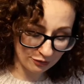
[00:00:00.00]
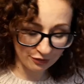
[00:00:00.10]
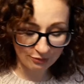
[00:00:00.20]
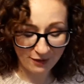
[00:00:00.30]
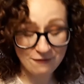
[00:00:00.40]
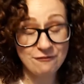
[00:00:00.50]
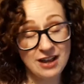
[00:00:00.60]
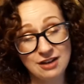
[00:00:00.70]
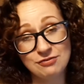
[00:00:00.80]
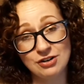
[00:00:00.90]
my
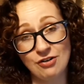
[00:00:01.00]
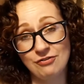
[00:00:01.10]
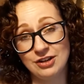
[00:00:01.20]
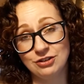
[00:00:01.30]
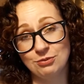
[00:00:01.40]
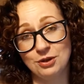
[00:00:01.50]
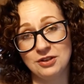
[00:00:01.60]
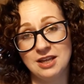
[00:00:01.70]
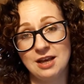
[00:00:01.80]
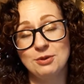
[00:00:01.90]
favourite non-fiction book of
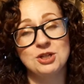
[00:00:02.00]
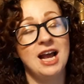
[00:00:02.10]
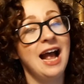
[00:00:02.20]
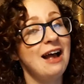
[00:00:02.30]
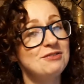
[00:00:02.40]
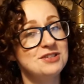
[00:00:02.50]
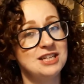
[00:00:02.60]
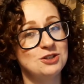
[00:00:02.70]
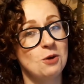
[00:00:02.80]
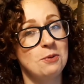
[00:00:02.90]
the year, which I have
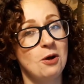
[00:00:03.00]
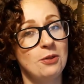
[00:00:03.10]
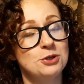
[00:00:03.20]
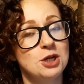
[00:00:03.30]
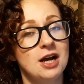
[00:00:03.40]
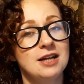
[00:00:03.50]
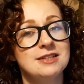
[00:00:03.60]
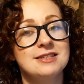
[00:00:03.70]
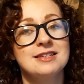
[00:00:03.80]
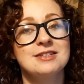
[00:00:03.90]
seen top a lot of the
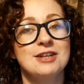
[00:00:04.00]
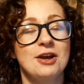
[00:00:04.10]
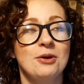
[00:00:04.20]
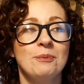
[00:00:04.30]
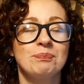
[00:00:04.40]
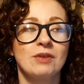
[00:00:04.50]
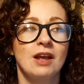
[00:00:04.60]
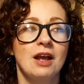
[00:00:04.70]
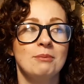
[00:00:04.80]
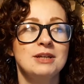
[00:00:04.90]
charts, so
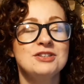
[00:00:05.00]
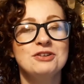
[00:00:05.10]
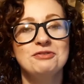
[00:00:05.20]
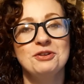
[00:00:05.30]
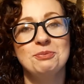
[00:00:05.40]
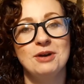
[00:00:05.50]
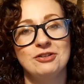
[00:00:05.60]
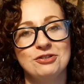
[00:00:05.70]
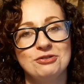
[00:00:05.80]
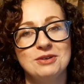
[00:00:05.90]
please don't feel the
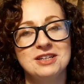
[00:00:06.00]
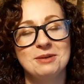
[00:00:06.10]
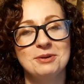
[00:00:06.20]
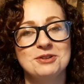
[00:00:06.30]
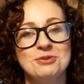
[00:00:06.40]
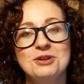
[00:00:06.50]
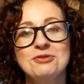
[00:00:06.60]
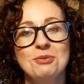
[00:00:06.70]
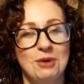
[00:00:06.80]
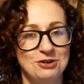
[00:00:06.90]
pressure to read it, because when you
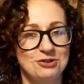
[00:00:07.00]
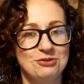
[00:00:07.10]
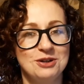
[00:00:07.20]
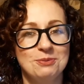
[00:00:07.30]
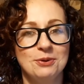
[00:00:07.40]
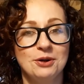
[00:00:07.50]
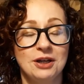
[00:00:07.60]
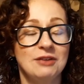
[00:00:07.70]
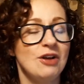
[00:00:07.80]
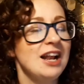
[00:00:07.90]
feel pressure to read a book,
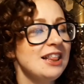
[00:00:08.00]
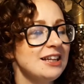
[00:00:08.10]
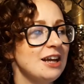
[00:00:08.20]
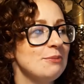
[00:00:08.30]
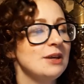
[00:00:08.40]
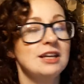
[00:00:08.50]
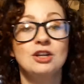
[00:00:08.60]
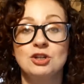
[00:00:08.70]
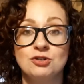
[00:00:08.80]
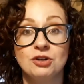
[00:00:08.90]
if you're anything like me,
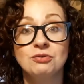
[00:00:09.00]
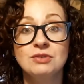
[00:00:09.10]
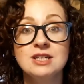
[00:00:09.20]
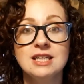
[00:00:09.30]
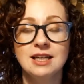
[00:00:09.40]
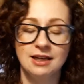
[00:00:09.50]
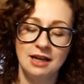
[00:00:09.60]
you don't read it.